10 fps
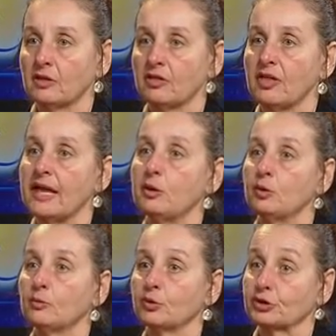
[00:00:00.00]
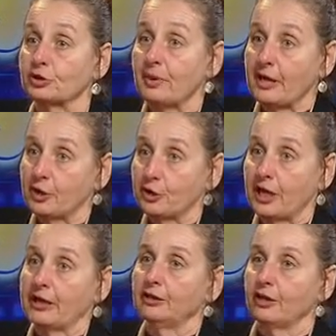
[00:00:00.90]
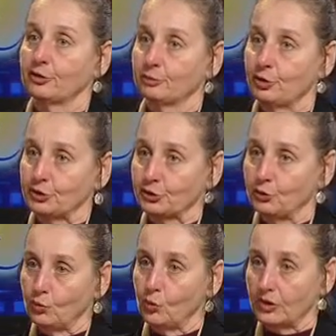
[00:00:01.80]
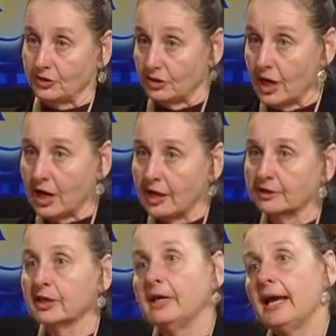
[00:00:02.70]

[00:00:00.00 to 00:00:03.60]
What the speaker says: they were spared and another person was not.